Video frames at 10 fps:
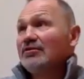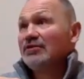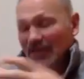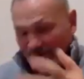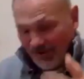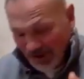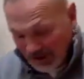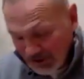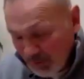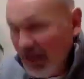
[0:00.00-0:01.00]
It's not
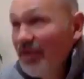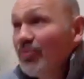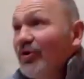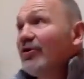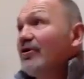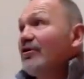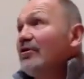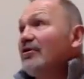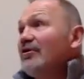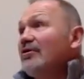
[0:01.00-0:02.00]
face to paper.
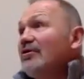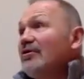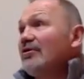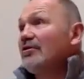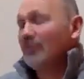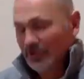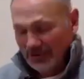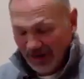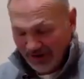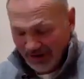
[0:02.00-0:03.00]

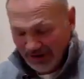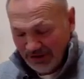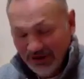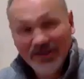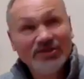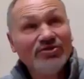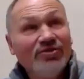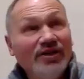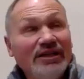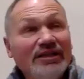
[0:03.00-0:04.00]
Lord's definition, it's
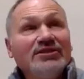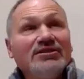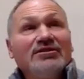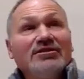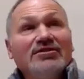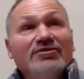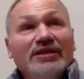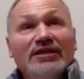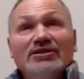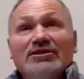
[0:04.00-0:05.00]
face to
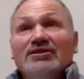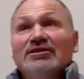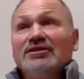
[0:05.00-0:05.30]
face.